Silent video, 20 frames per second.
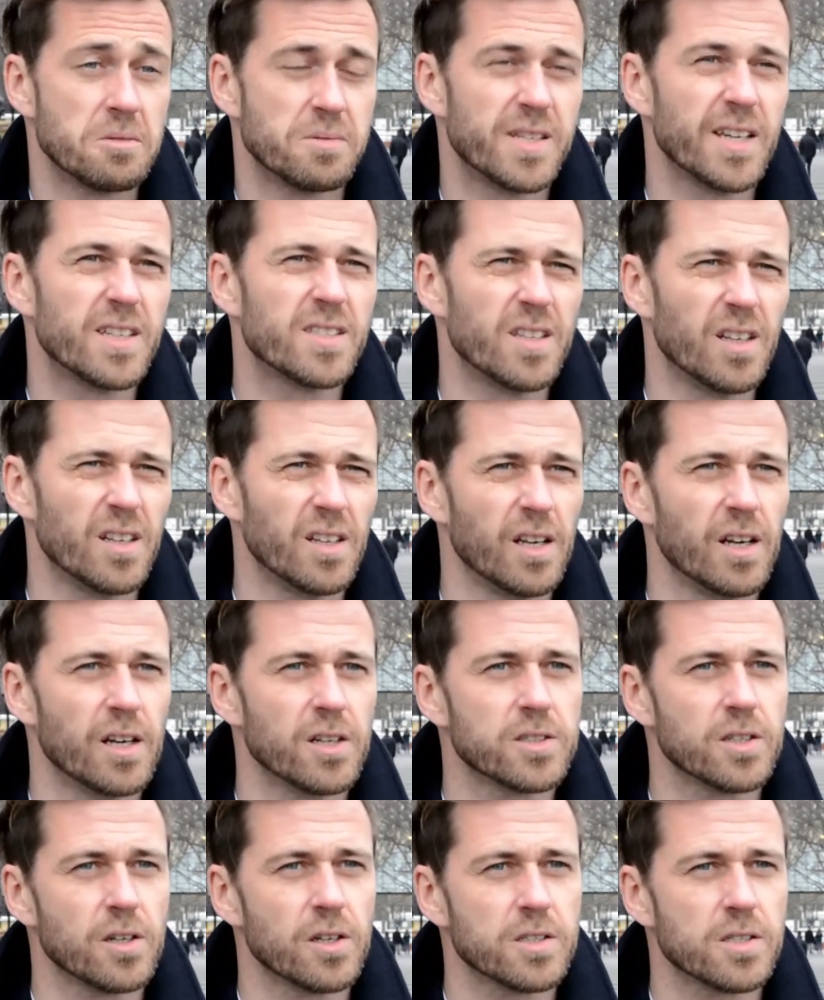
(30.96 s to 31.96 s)
16
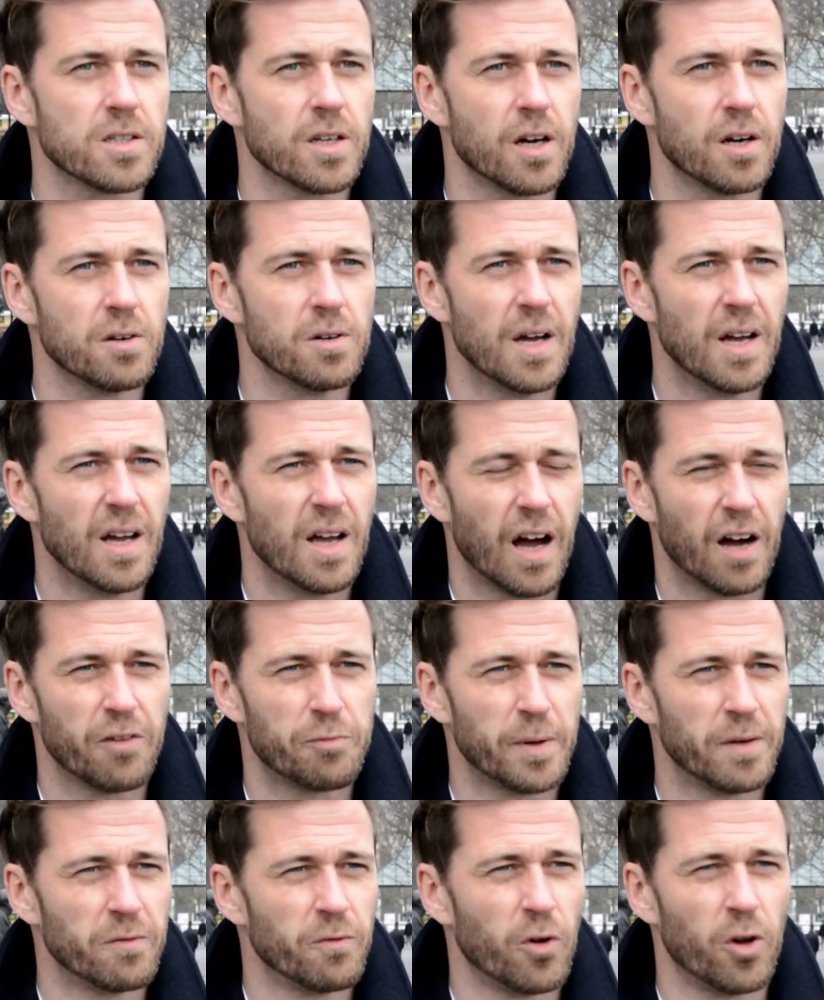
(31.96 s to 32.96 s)
years or so.
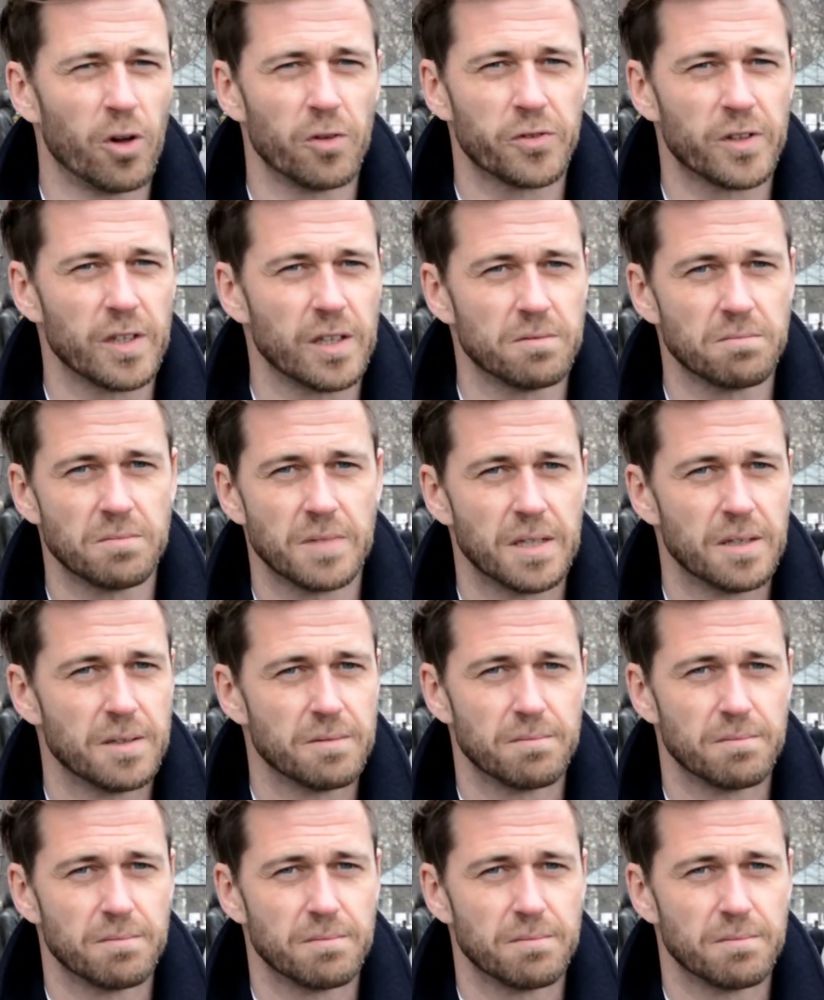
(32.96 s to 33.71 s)
I've been involved in